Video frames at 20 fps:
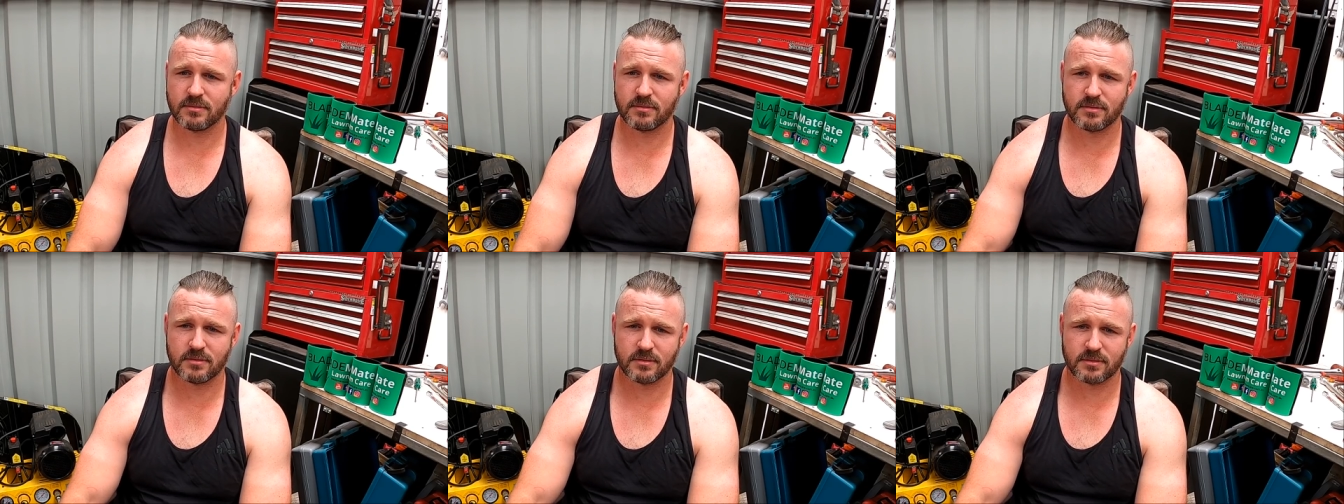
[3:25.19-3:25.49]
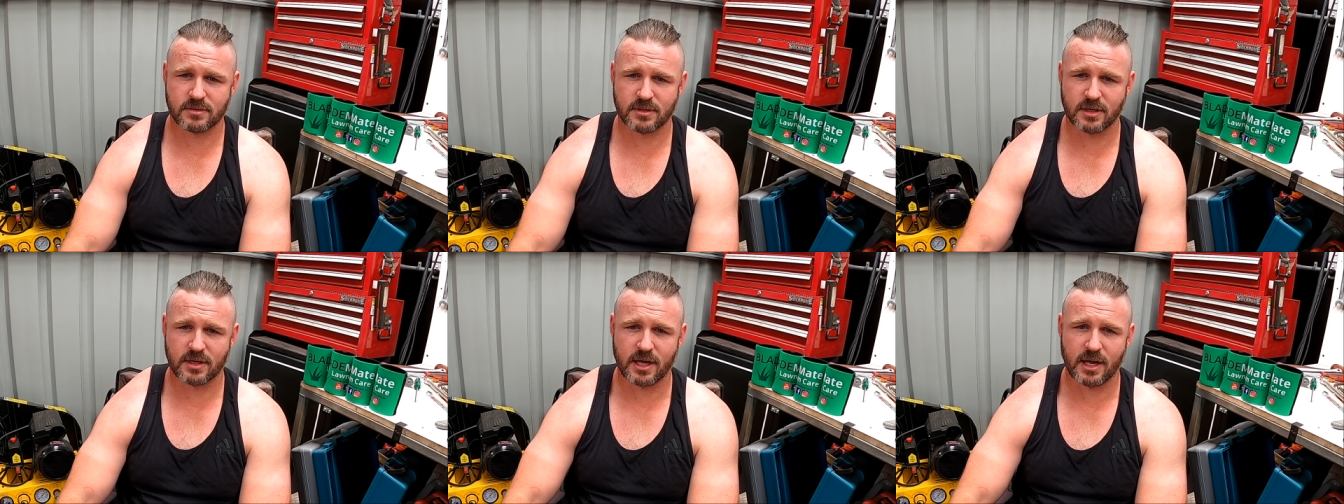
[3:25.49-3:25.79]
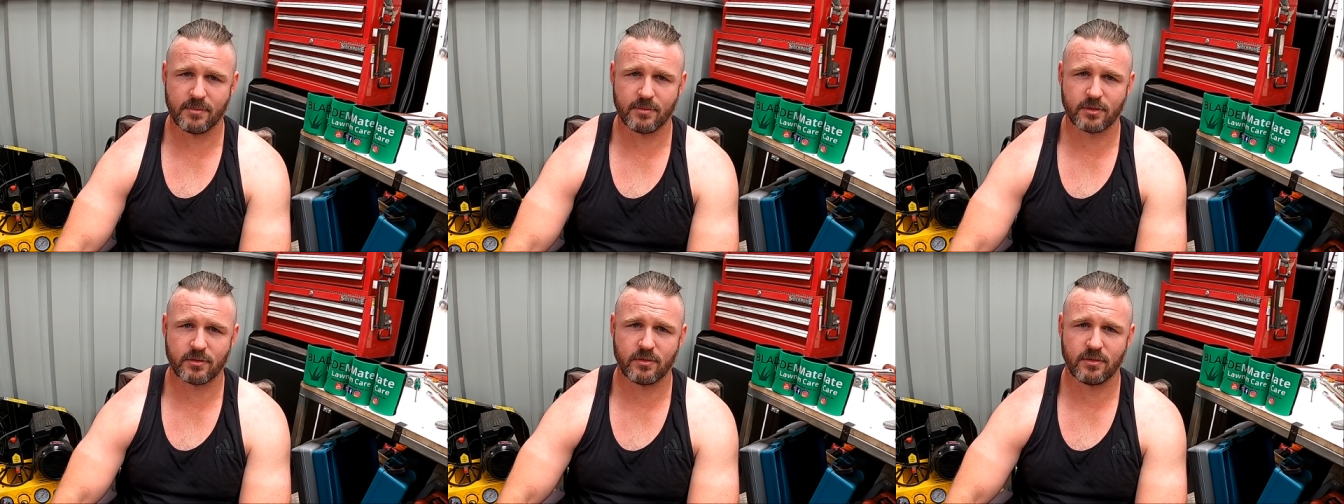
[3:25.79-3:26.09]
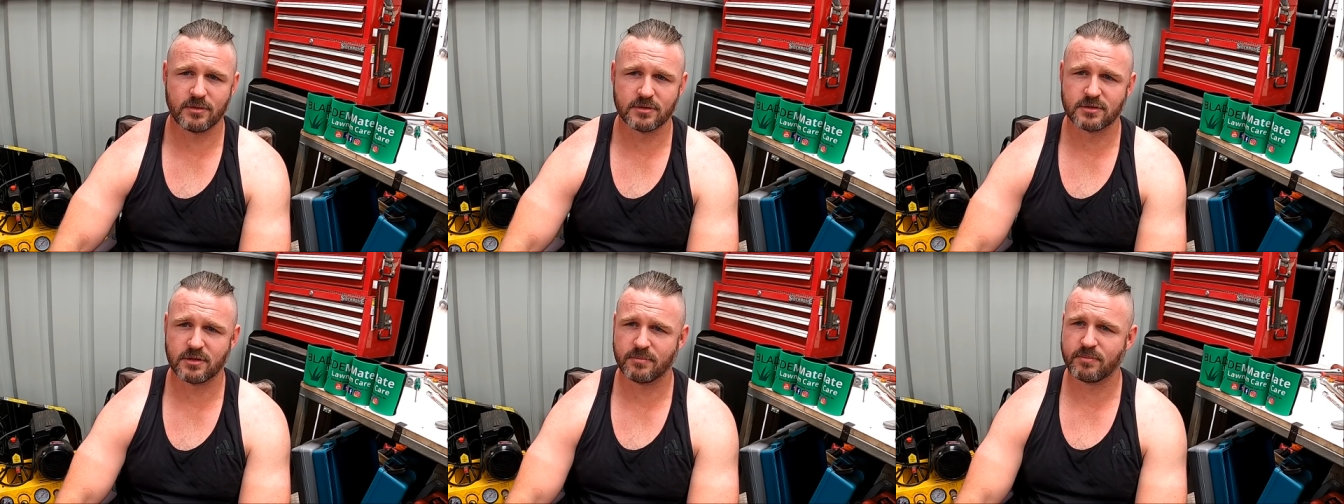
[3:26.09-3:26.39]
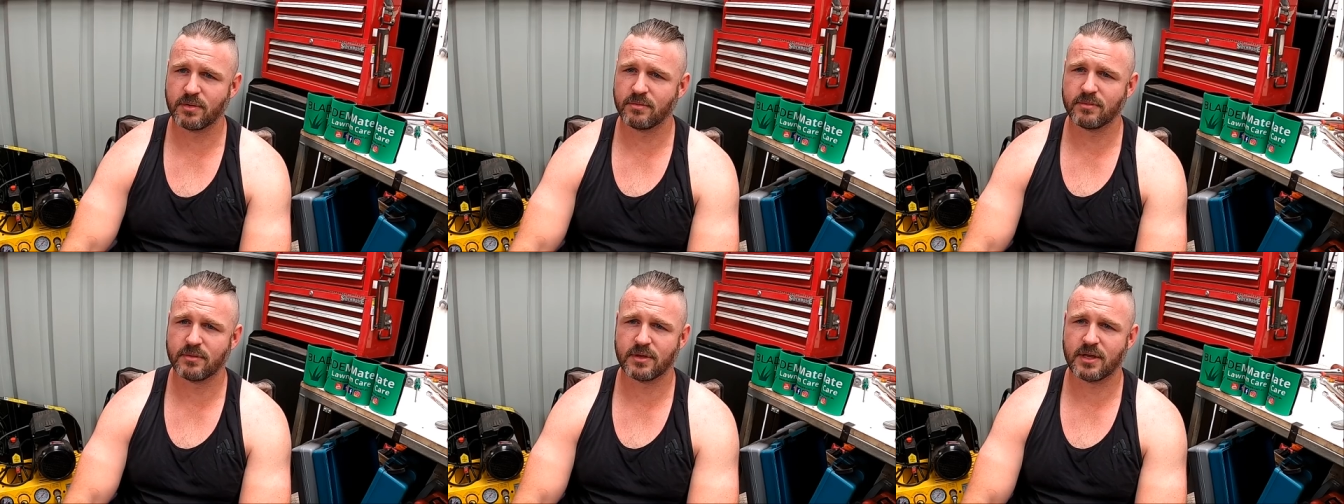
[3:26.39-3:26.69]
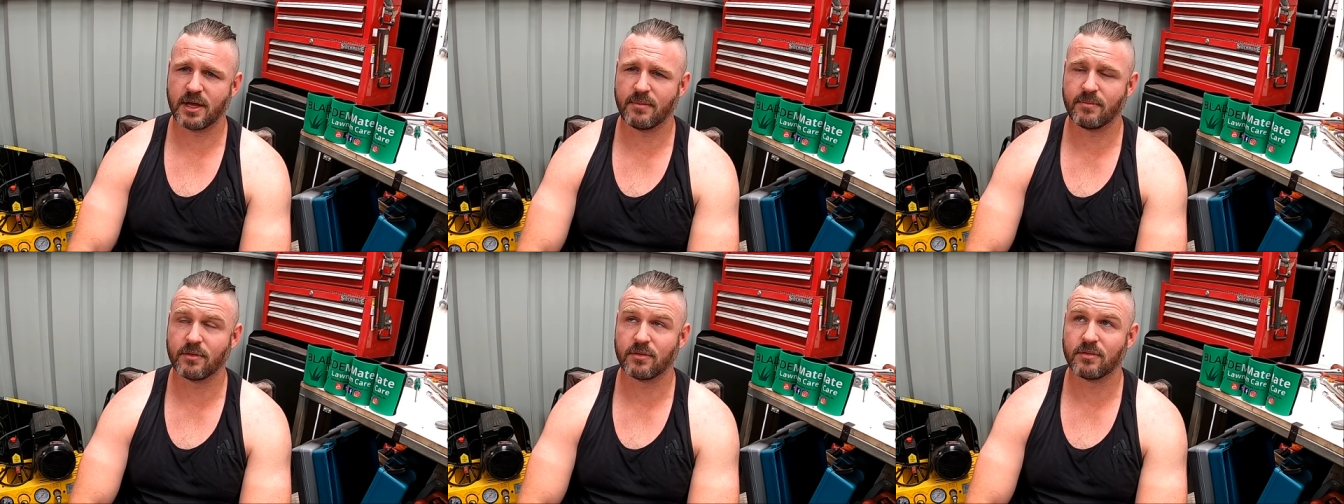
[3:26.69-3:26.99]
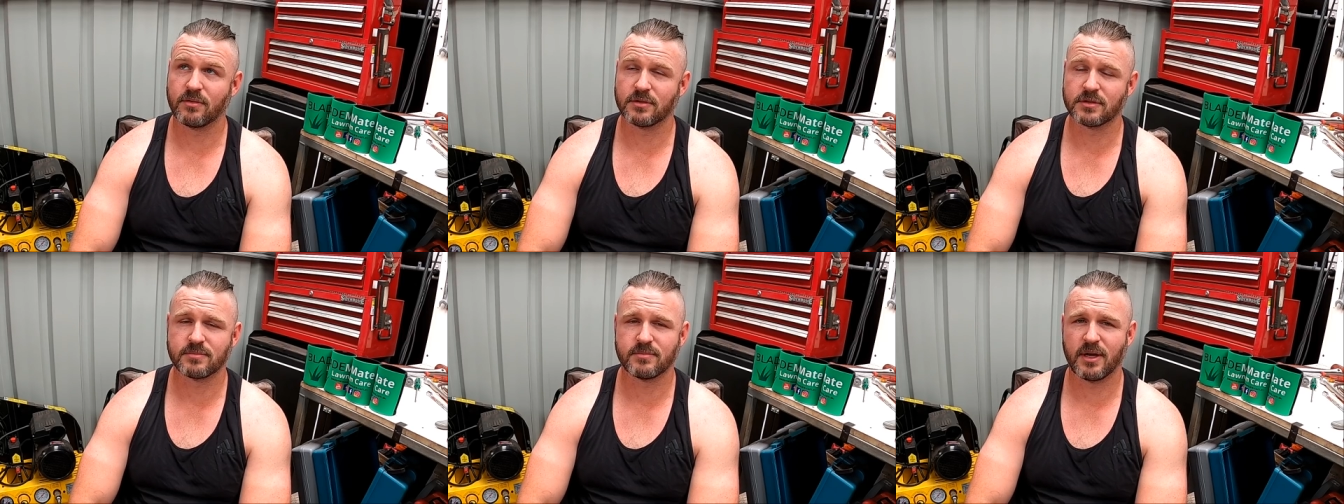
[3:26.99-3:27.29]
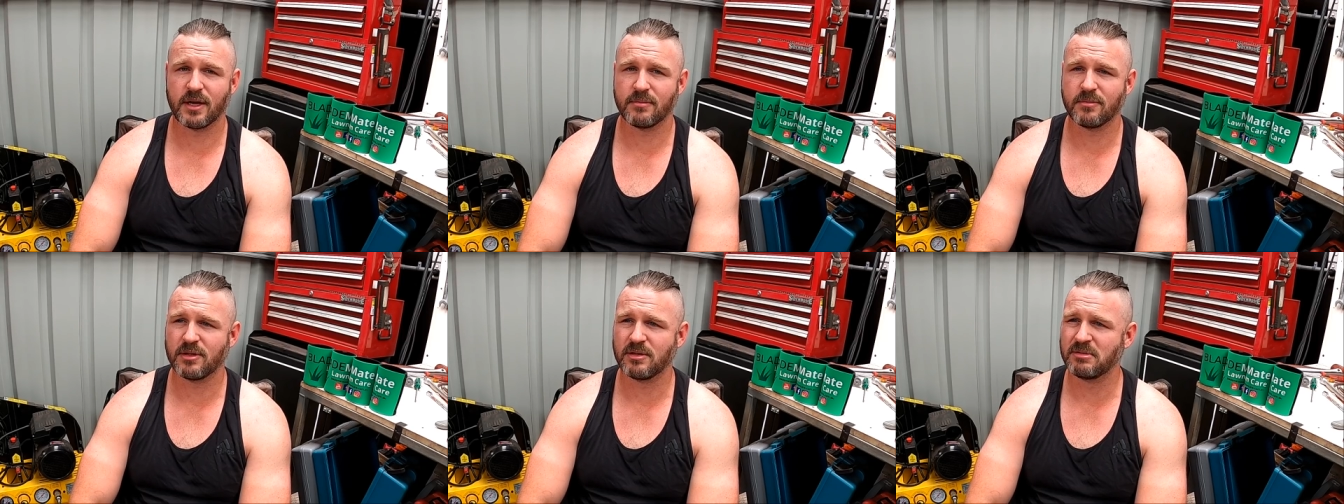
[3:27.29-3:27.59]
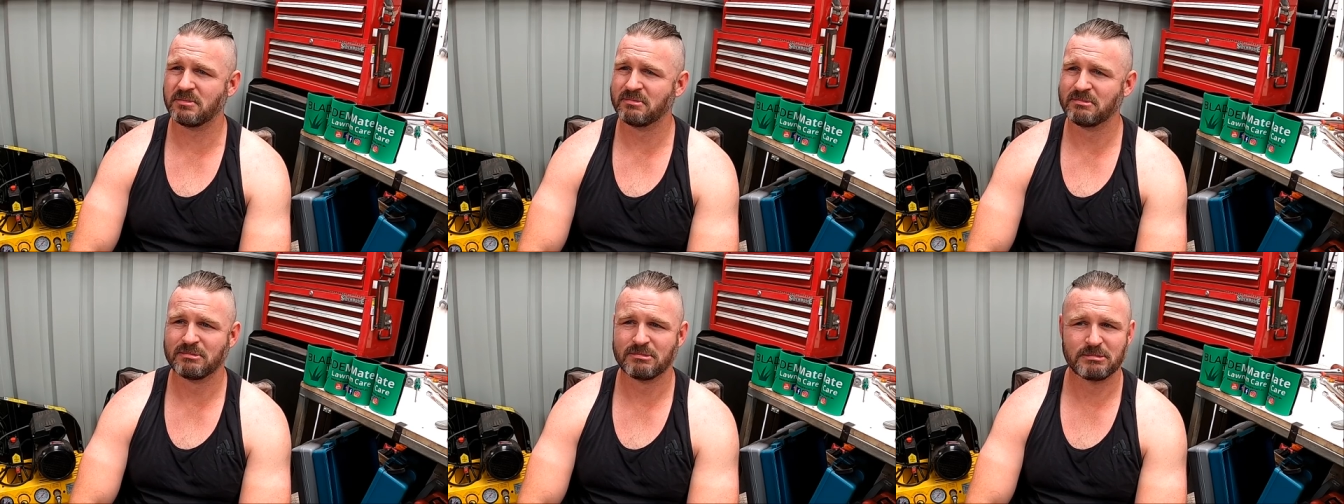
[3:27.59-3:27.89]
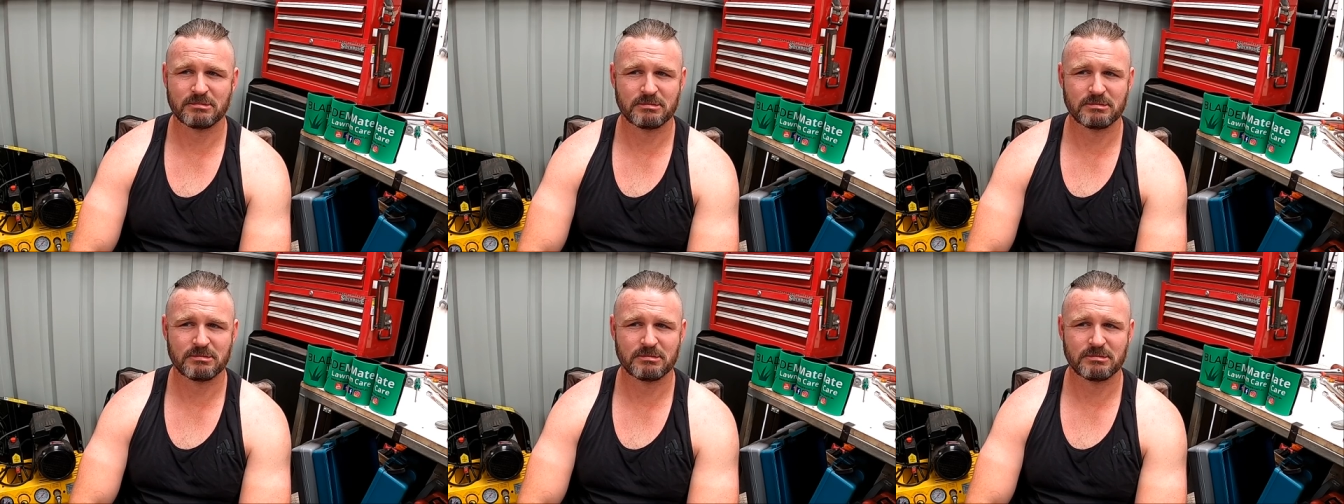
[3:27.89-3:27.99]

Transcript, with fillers: to, to come across. I've probably come across maybe